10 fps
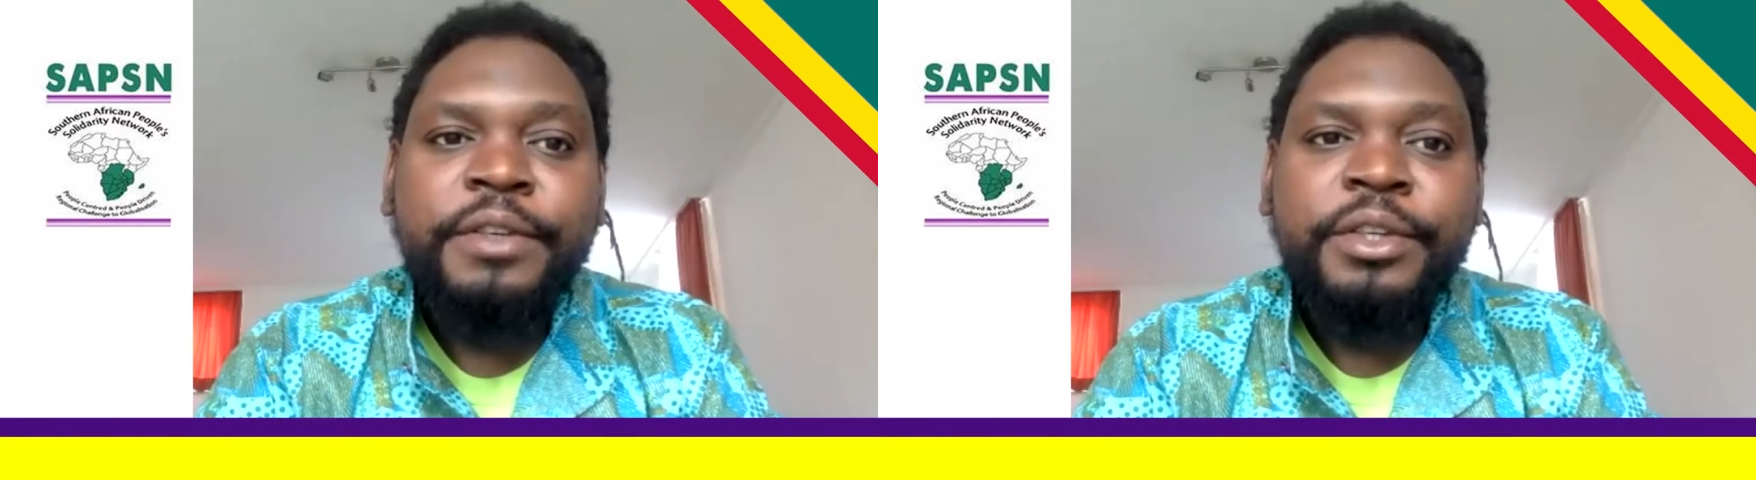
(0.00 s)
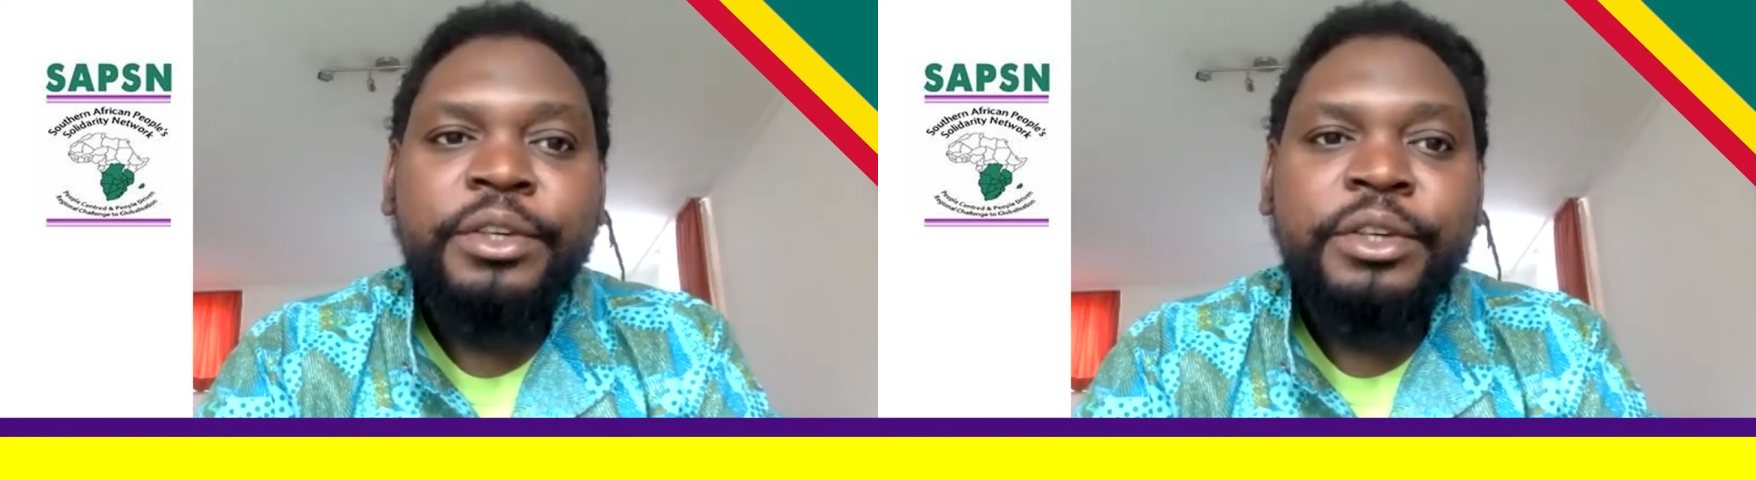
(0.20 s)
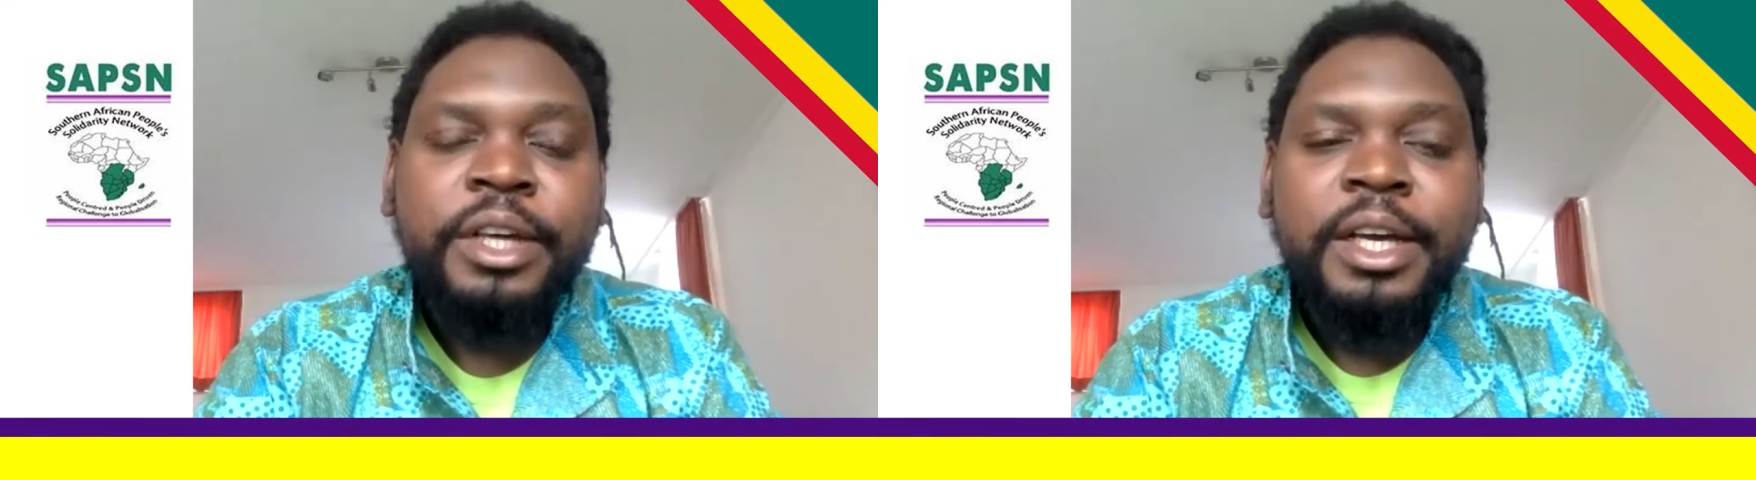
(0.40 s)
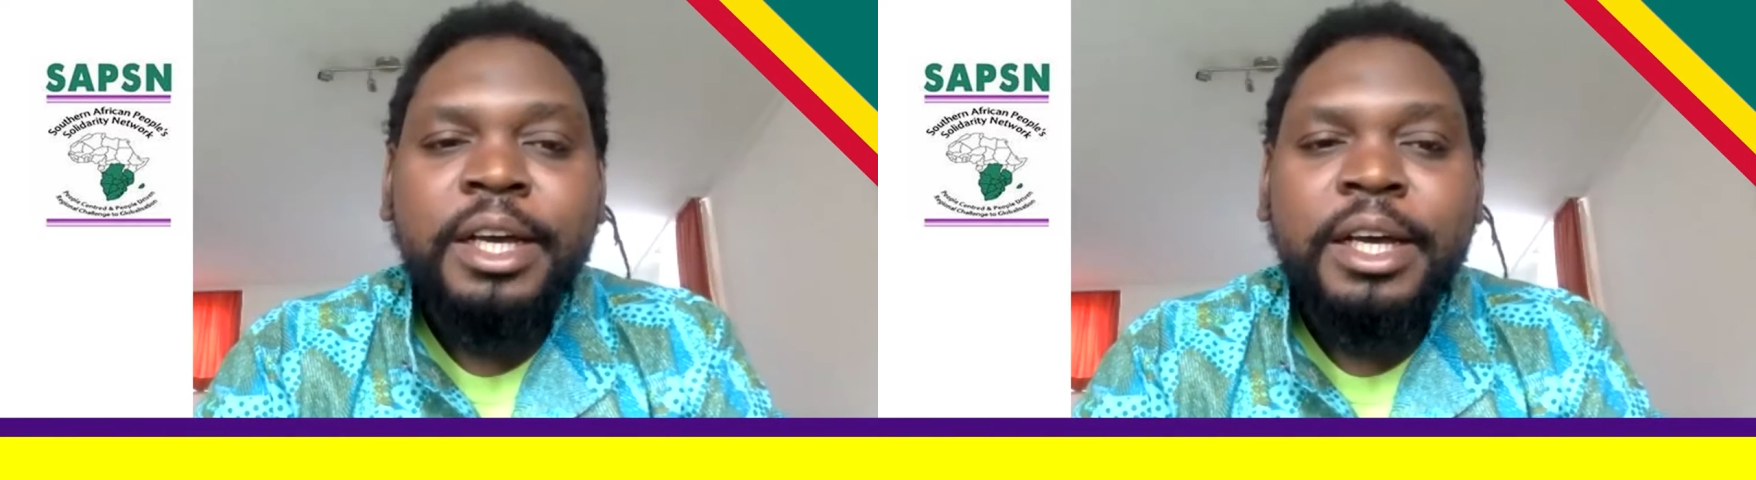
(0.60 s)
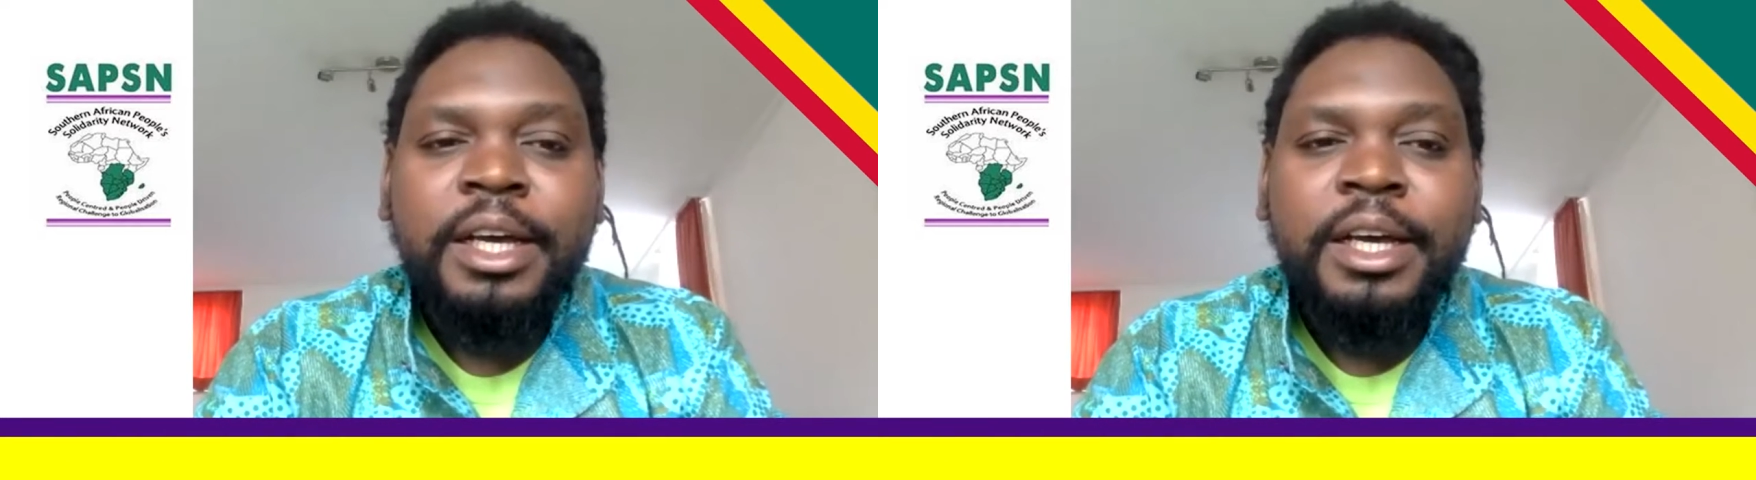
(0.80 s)
you know,
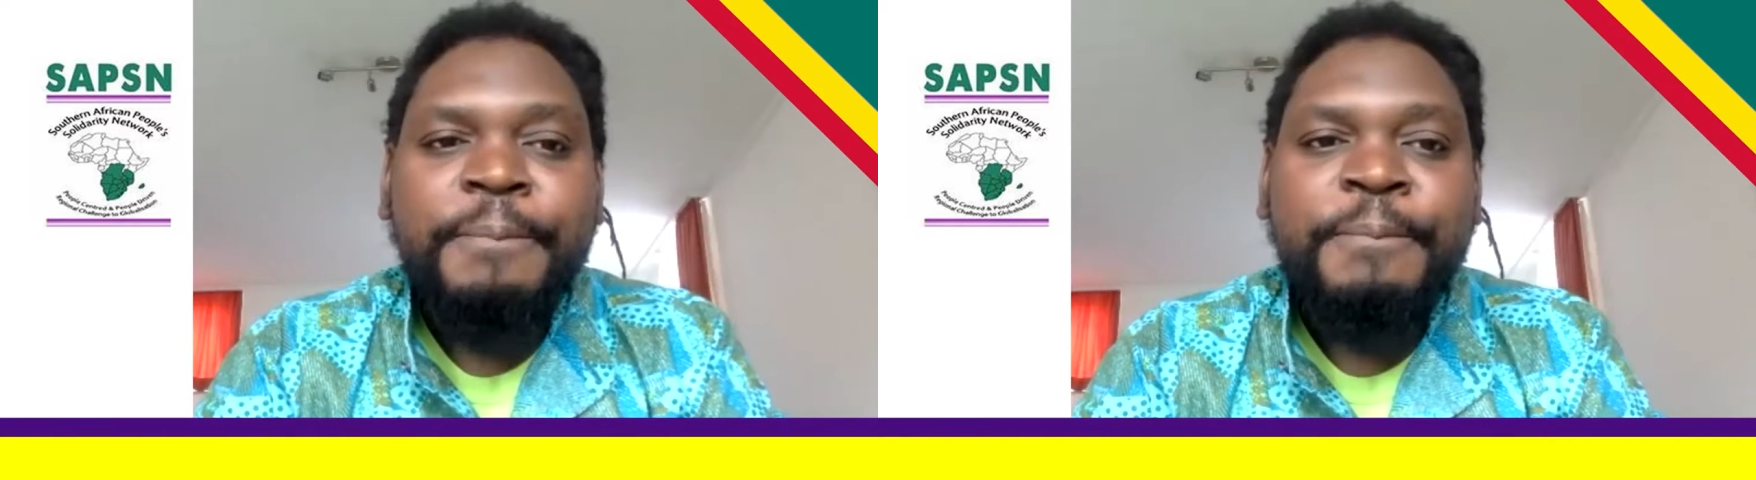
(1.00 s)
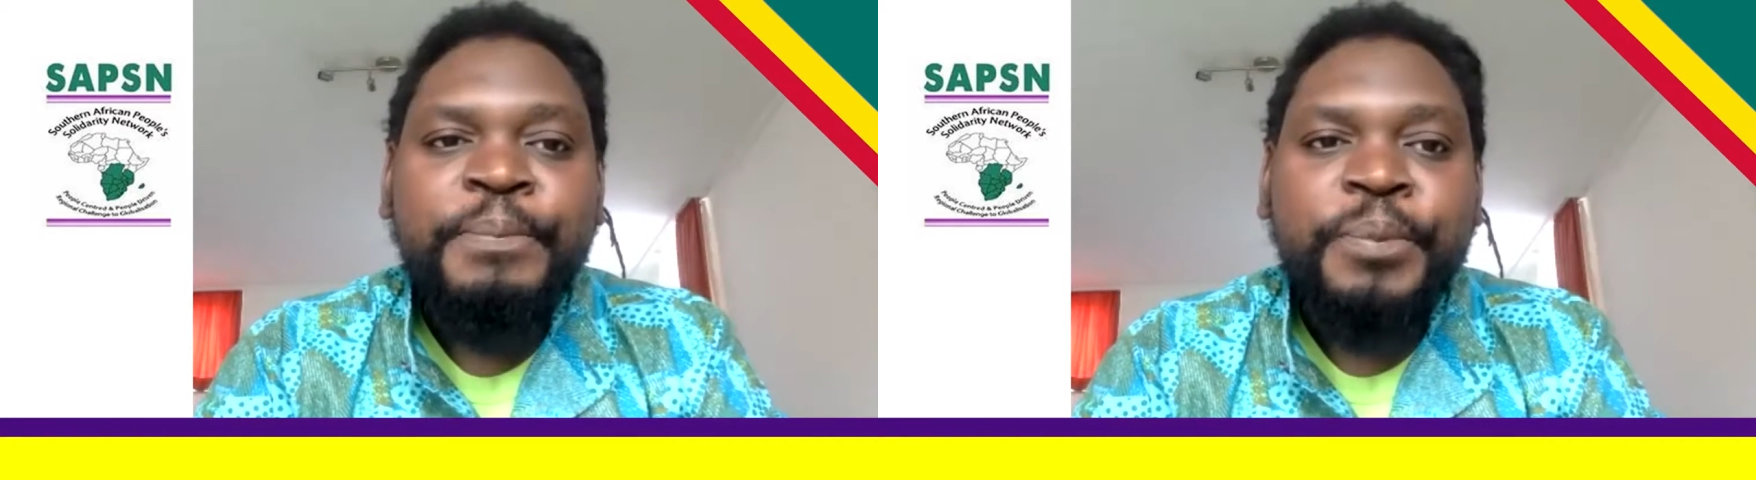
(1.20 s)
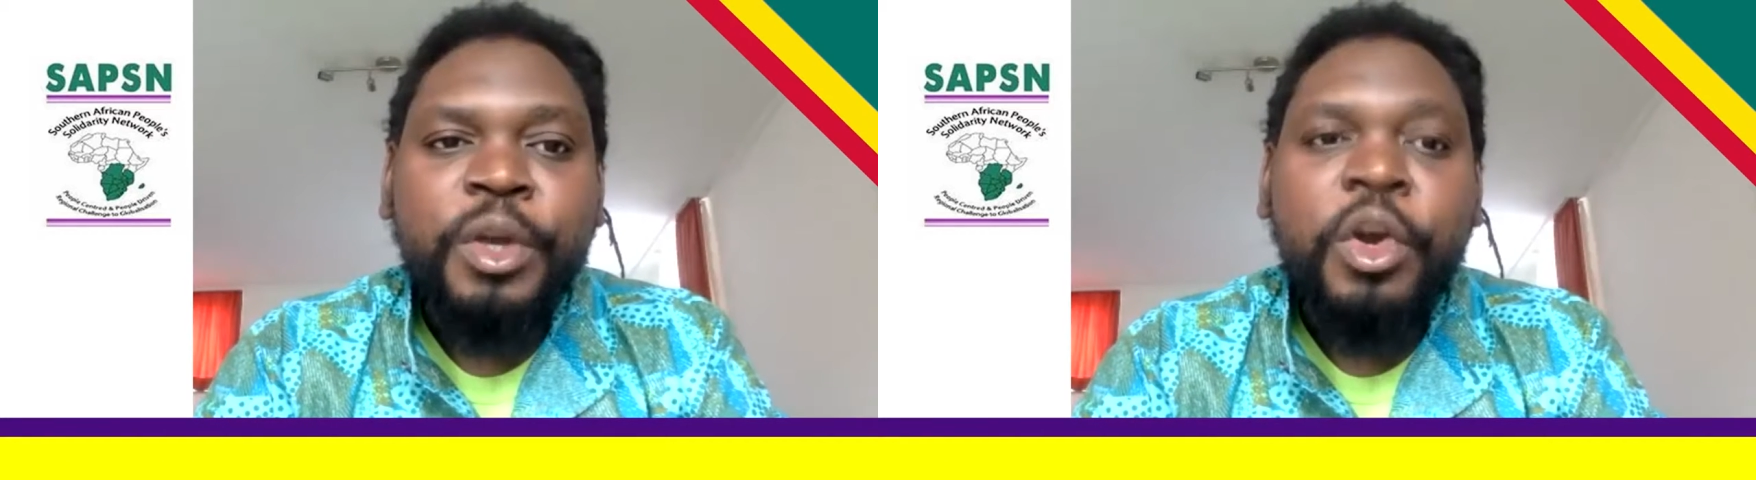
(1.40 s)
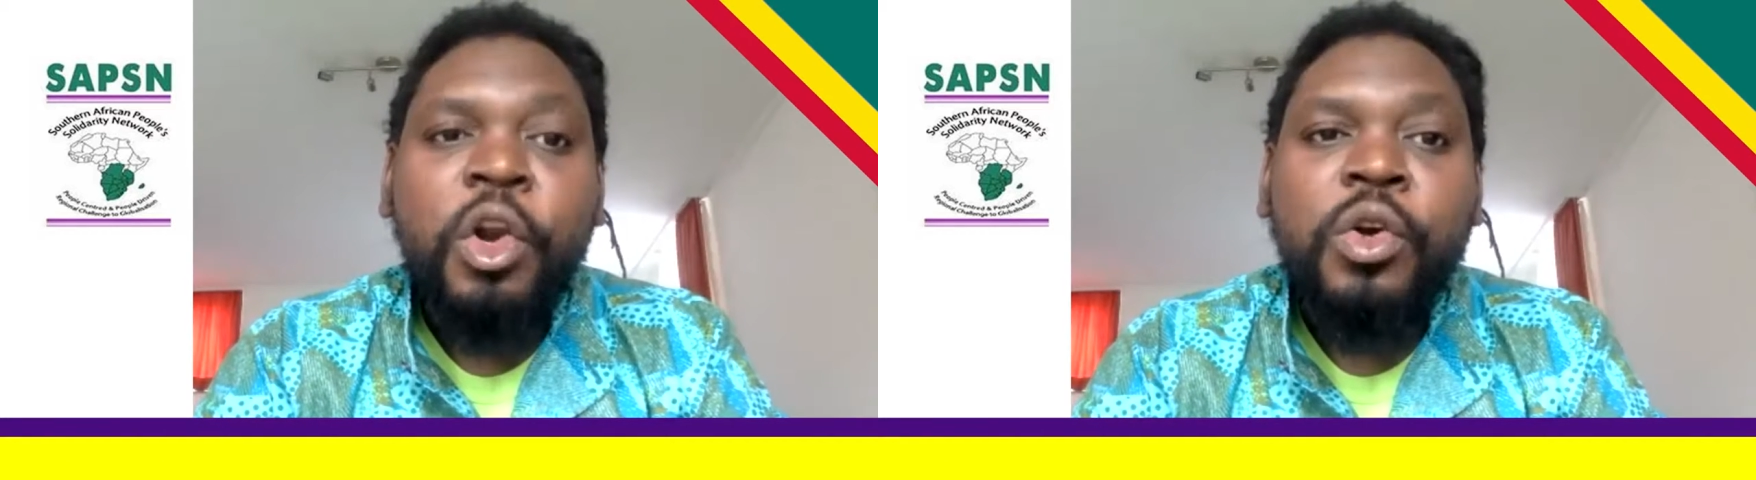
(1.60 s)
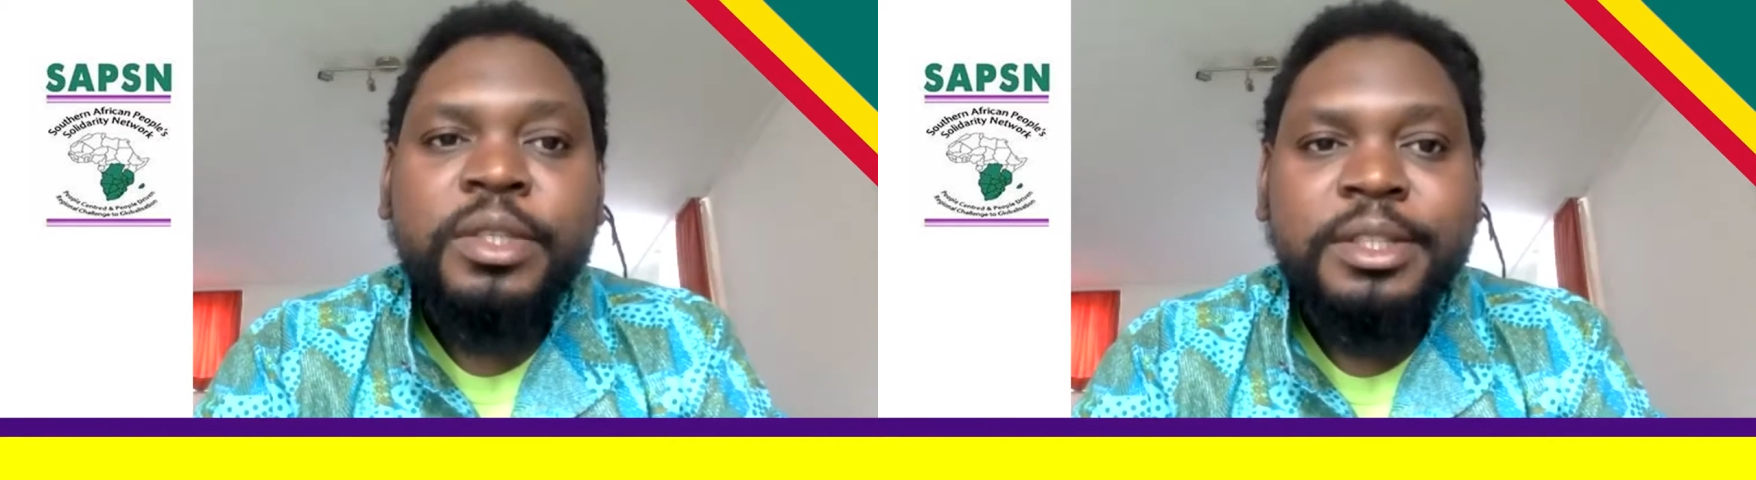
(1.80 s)

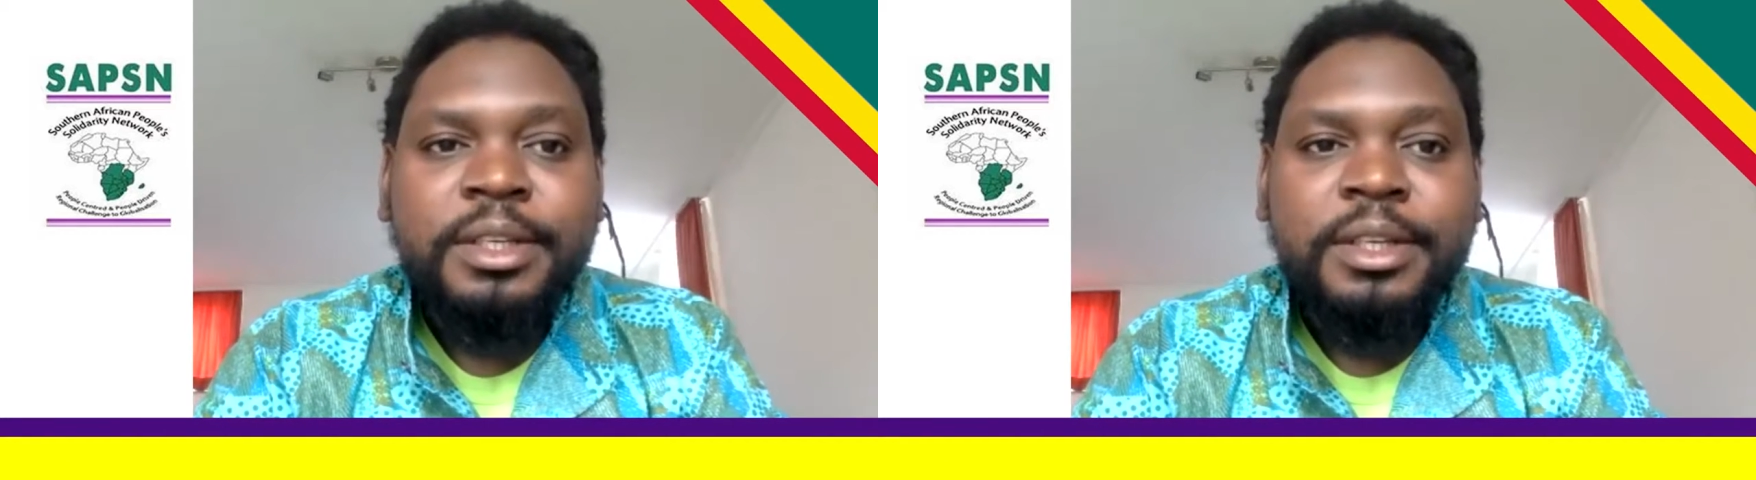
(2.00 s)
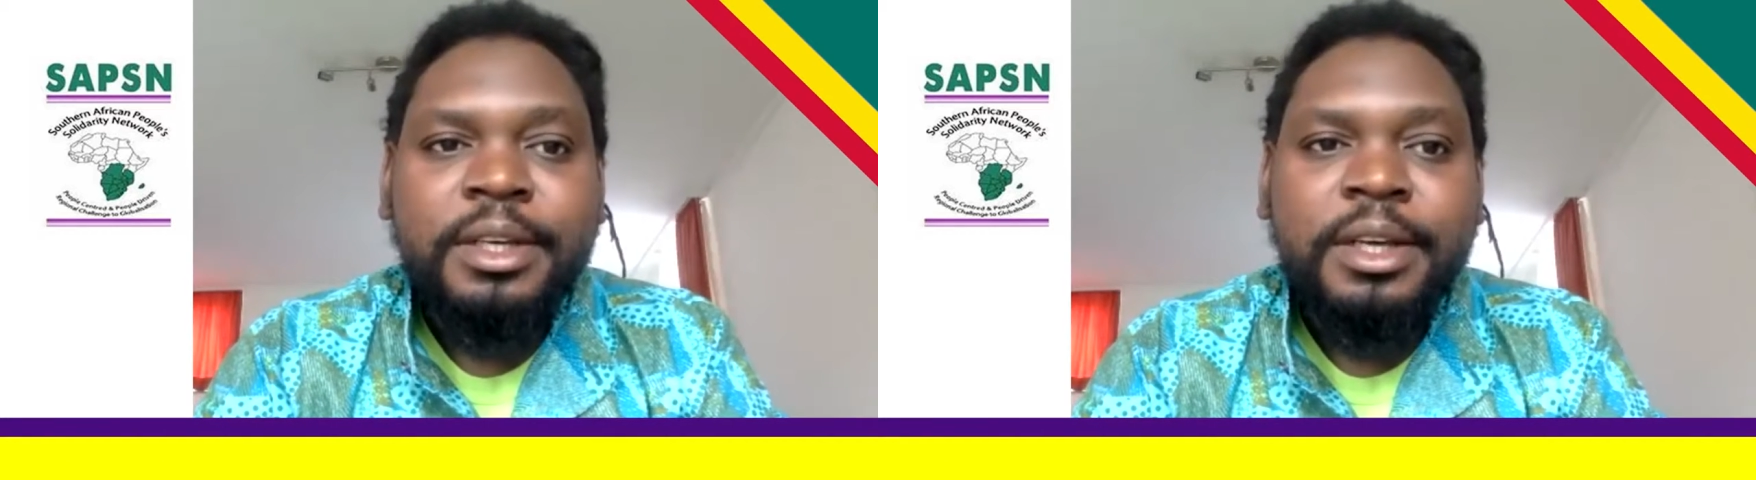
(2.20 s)
closing